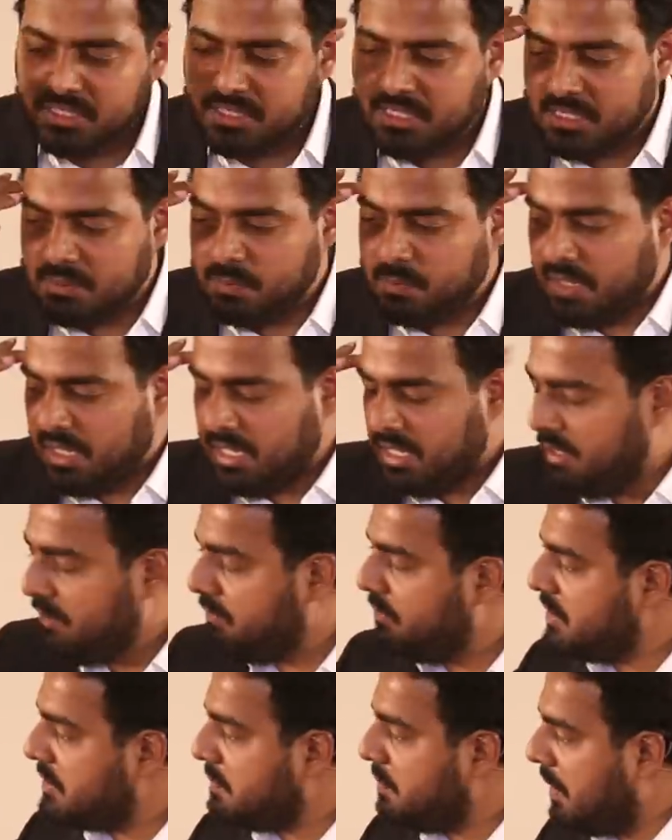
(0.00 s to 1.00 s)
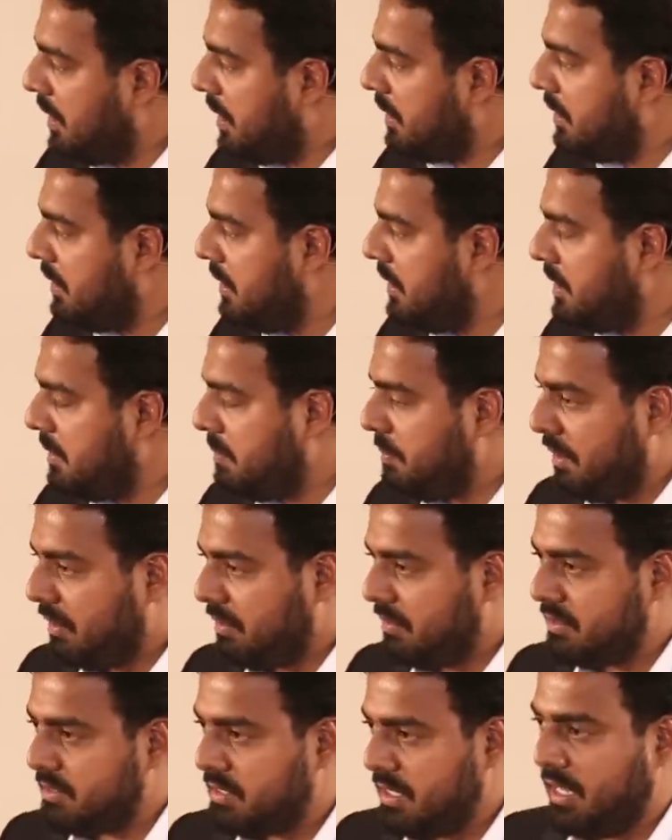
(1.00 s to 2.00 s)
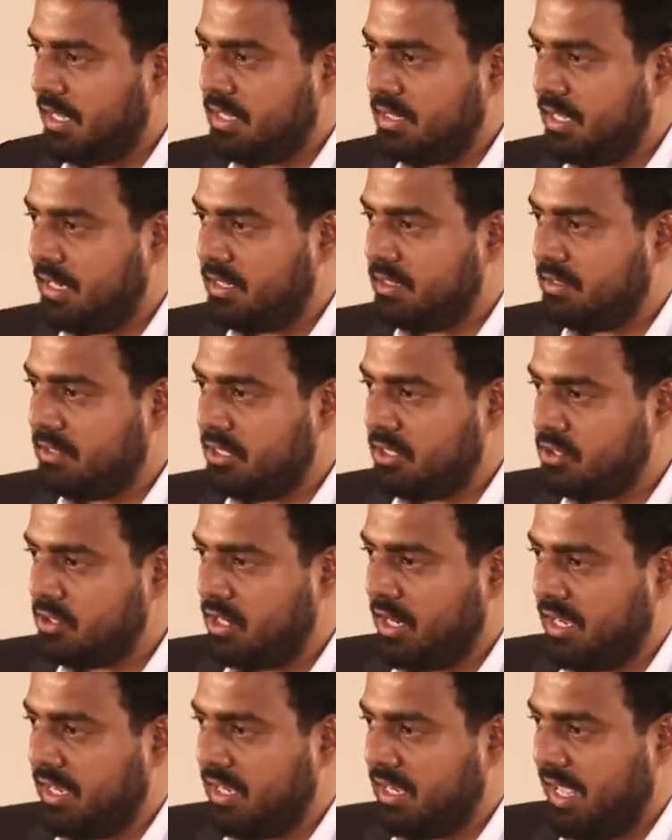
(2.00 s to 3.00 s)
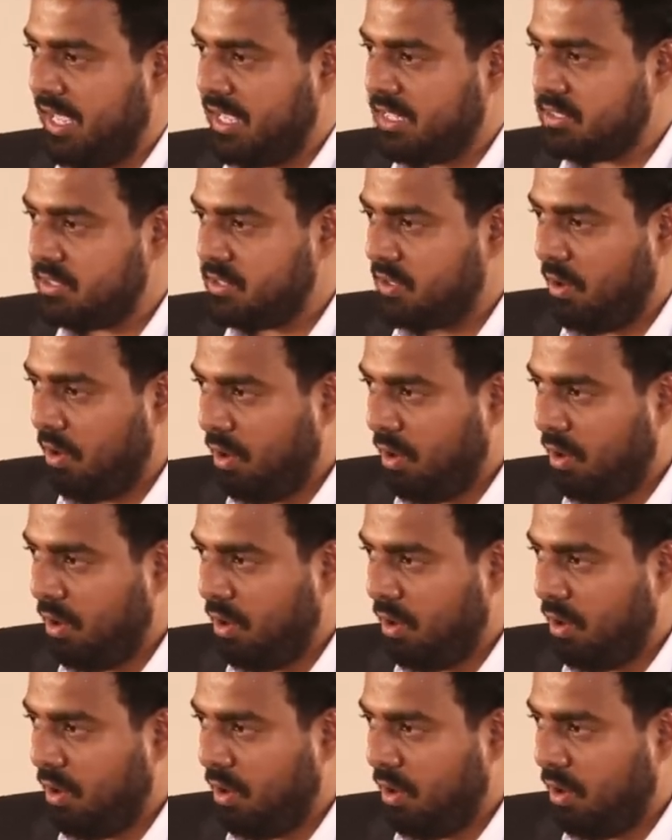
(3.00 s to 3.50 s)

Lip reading: this belief is planted in the parent's head that the child has